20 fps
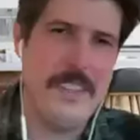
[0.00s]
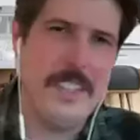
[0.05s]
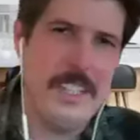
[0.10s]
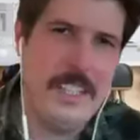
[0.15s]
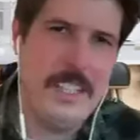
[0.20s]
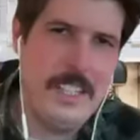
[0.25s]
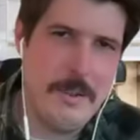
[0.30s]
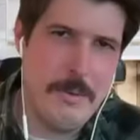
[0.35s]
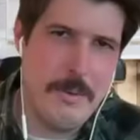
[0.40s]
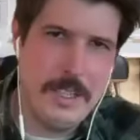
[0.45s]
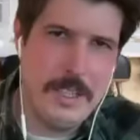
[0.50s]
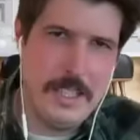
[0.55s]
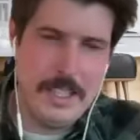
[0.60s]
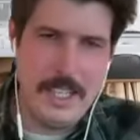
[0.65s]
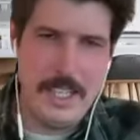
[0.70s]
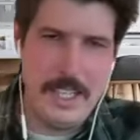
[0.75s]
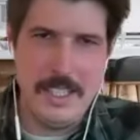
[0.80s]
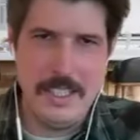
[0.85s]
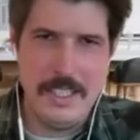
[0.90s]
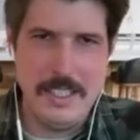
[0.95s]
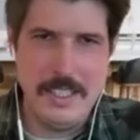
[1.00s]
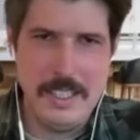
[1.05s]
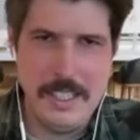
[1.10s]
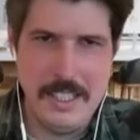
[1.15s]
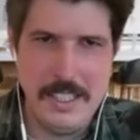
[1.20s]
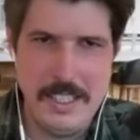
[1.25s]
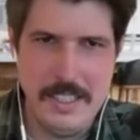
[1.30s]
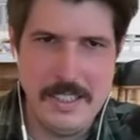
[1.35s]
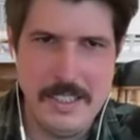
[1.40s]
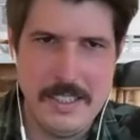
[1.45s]
one thing that
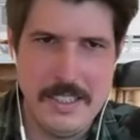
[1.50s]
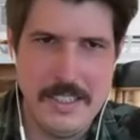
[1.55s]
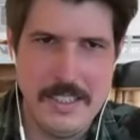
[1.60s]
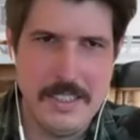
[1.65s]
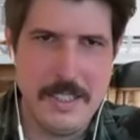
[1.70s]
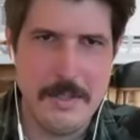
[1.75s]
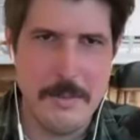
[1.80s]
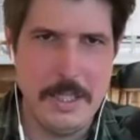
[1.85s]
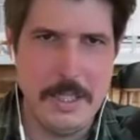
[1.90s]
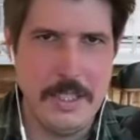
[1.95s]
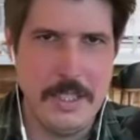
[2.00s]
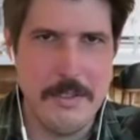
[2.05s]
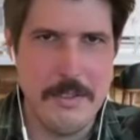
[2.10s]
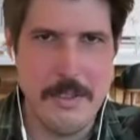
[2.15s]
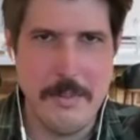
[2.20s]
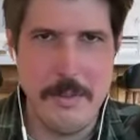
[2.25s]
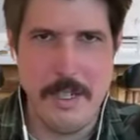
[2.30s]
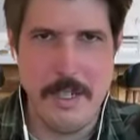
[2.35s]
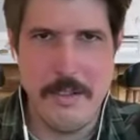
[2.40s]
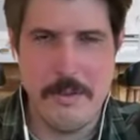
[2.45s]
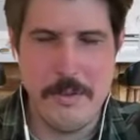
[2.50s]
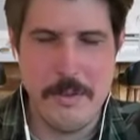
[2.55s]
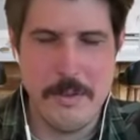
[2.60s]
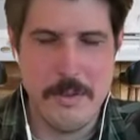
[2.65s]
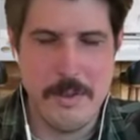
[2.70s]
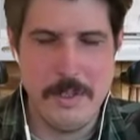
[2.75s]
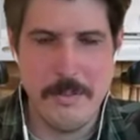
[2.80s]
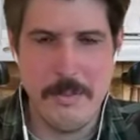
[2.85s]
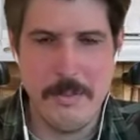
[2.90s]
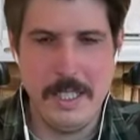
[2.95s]
is somewhat different about
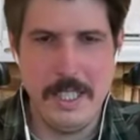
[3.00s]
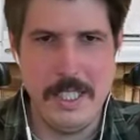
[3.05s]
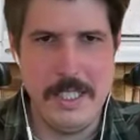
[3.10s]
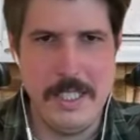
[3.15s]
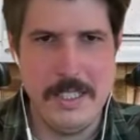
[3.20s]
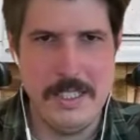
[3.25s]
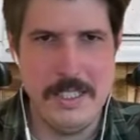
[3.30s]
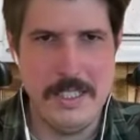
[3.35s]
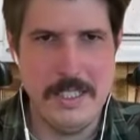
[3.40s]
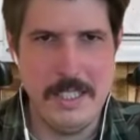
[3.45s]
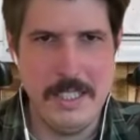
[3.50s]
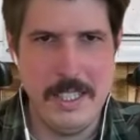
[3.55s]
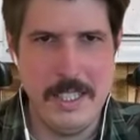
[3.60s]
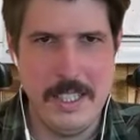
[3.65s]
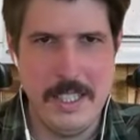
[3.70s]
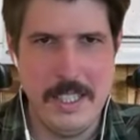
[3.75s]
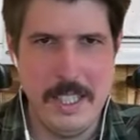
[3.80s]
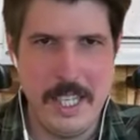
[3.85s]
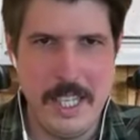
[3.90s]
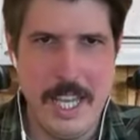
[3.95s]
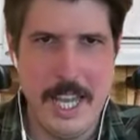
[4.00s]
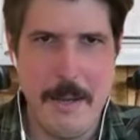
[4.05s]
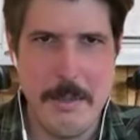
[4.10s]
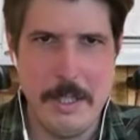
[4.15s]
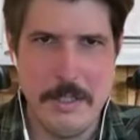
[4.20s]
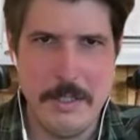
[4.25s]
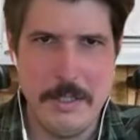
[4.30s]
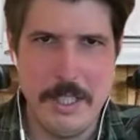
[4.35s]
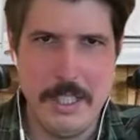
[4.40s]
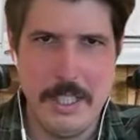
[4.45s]
Form is the
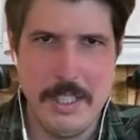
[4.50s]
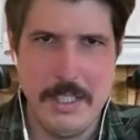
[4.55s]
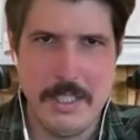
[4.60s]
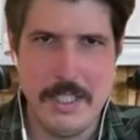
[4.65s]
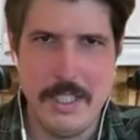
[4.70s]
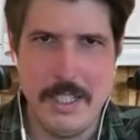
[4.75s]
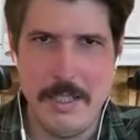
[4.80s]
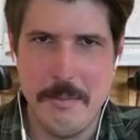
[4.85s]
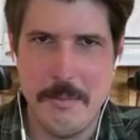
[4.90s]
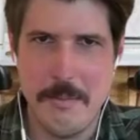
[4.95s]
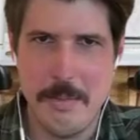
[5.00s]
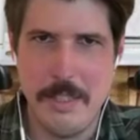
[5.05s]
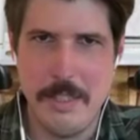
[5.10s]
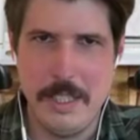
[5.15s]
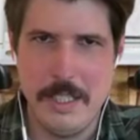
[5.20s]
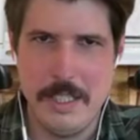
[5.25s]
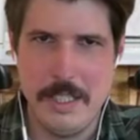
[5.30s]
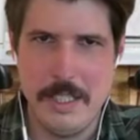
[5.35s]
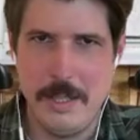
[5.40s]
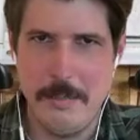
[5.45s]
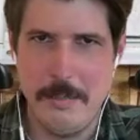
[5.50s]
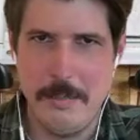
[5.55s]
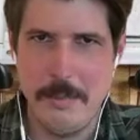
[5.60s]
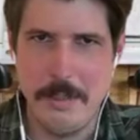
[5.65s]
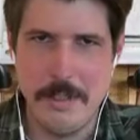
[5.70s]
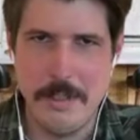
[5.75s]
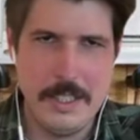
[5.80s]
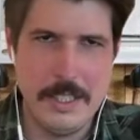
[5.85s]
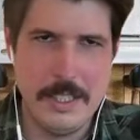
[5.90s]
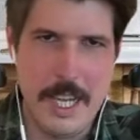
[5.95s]
cabinetry does come pre-assembled.
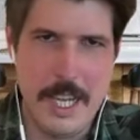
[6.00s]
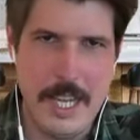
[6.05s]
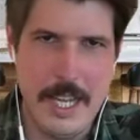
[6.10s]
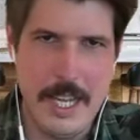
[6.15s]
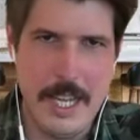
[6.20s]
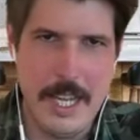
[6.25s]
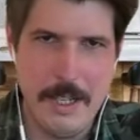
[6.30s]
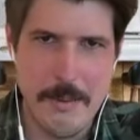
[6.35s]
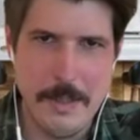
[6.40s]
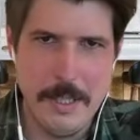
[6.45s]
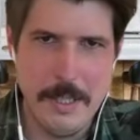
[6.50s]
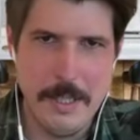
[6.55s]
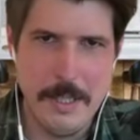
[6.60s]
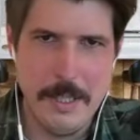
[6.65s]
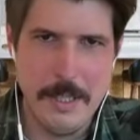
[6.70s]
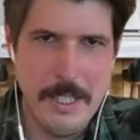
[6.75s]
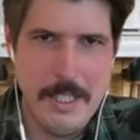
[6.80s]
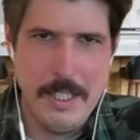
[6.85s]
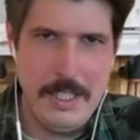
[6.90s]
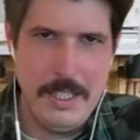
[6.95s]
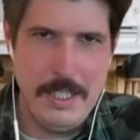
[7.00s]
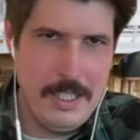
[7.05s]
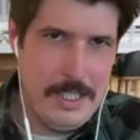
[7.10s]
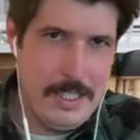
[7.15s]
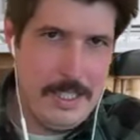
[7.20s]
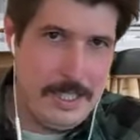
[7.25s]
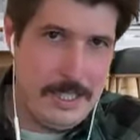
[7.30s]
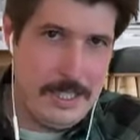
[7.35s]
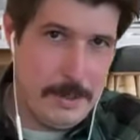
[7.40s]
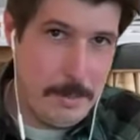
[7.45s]
Does that help
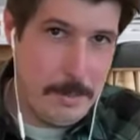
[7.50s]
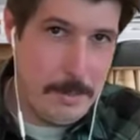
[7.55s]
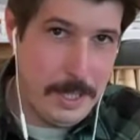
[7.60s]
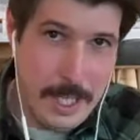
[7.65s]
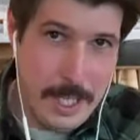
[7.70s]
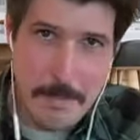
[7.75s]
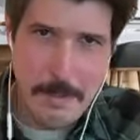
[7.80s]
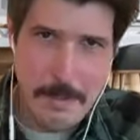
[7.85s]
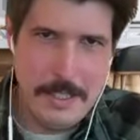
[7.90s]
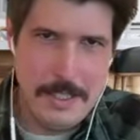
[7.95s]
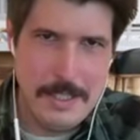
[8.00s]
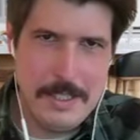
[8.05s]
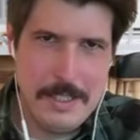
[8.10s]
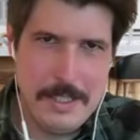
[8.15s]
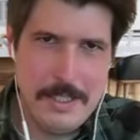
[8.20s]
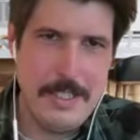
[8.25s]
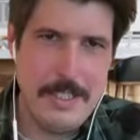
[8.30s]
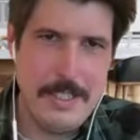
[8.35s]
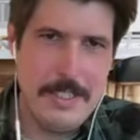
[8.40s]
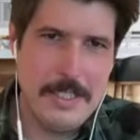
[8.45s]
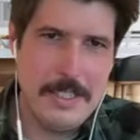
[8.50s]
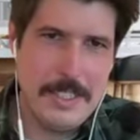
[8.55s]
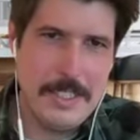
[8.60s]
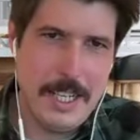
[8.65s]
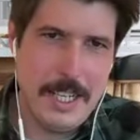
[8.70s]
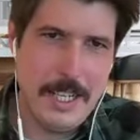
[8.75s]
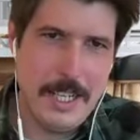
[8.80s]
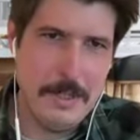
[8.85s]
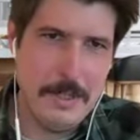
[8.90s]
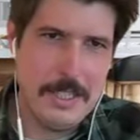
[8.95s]
speed up installation
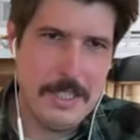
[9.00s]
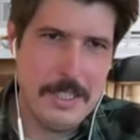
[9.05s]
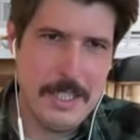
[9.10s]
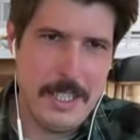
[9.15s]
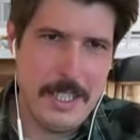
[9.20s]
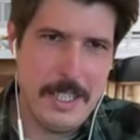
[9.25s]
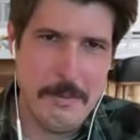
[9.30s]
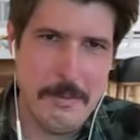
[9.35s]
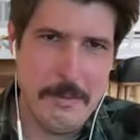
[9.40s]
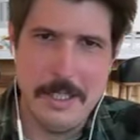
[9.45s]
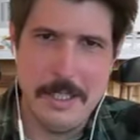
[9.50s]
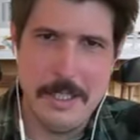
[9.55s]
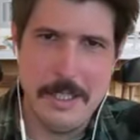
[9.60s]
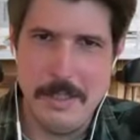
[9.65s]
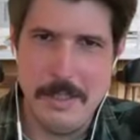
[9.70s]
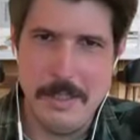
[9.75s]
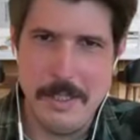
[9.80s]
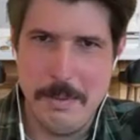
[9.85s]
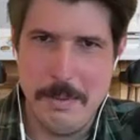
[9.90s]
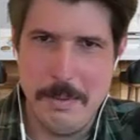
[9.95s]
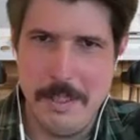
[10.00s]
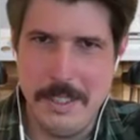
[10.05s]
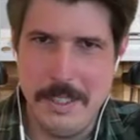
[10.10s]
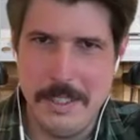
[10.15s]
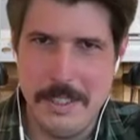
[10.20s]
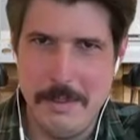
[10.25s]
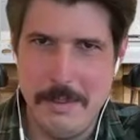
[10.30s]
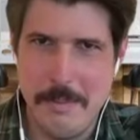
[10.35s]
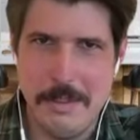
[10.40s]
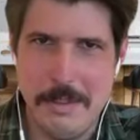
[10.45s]
time? What's it like working with a
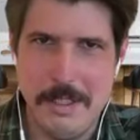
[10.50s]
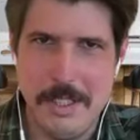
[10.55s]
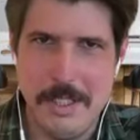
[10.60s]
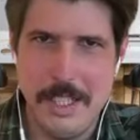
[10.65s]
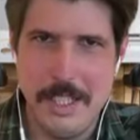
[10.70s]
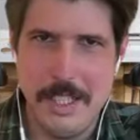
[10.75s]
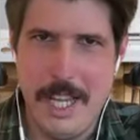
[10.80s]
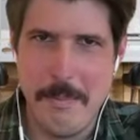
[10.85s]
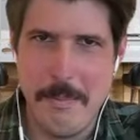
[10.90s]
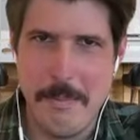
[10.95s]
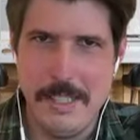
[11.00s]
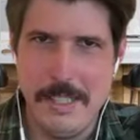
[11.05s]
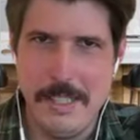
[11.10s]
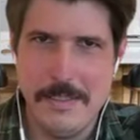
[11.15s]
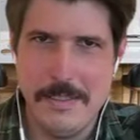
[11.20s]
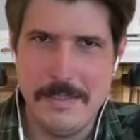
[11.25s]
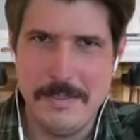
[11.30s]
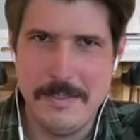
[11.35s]
pre-assembled cabinet?